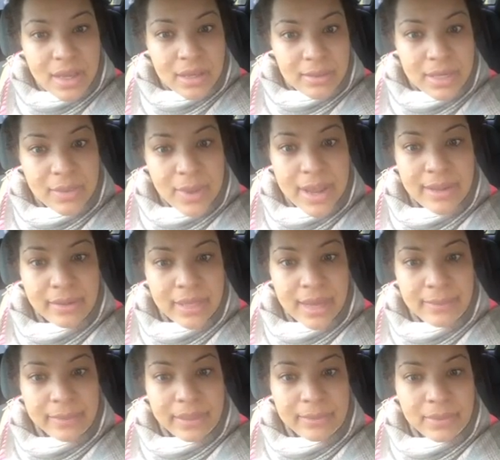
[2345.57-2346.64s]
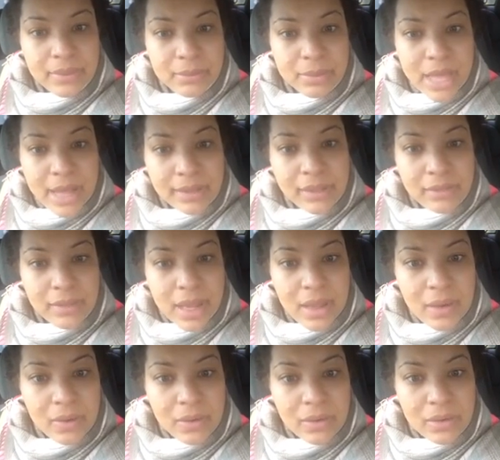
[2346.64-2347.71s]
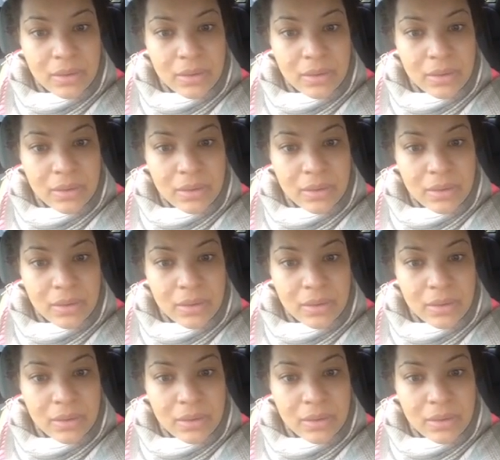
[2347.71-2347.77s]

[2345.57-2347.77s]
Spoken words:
Anyway, Cameron, I'm going to block you now.